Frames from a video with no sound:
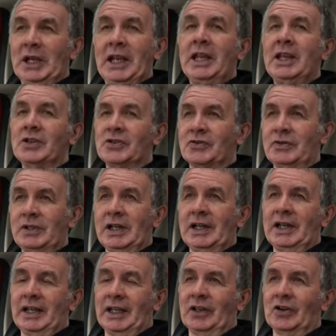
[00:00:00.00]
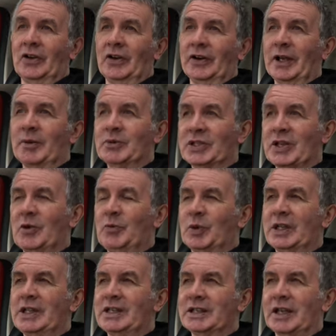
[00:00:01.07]
is really good. I'm so
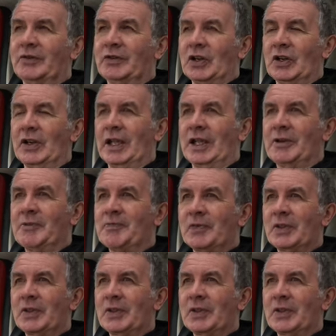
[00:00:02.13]
pleased I've done it.